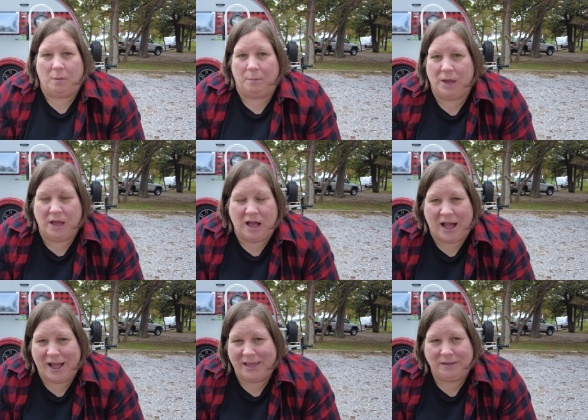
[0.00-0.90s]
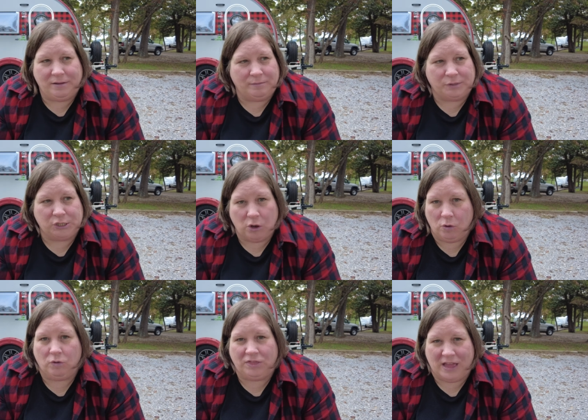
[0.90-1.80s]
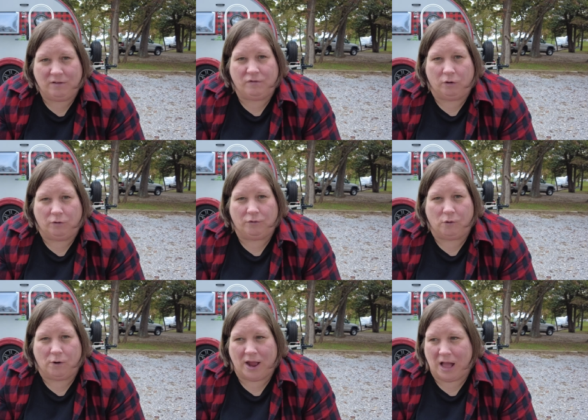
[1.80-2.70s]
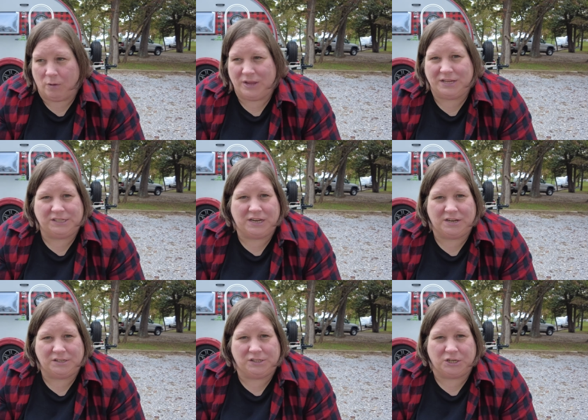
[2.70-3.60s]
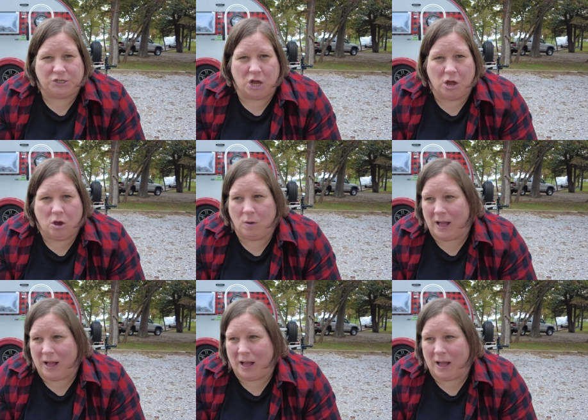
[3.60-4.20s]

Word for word: But I am so thankful for how easy it is to tow,